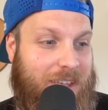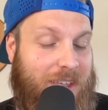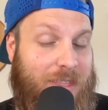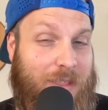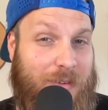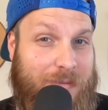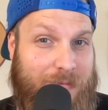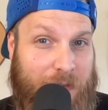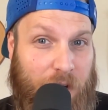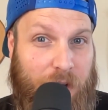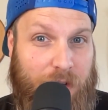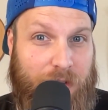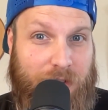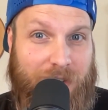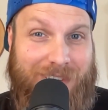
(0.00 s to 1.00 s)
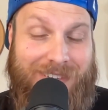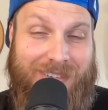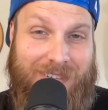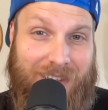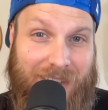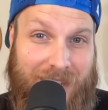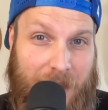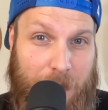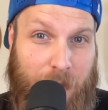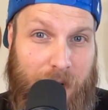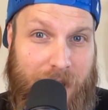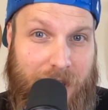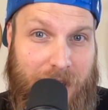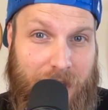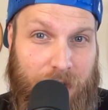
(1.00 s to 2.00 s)
the first
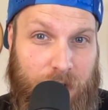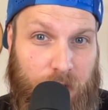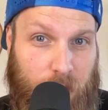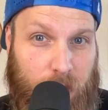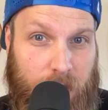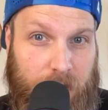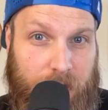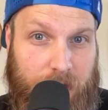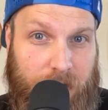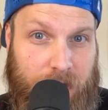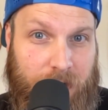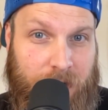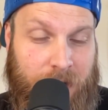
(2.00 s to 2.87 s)
celebrity endorsed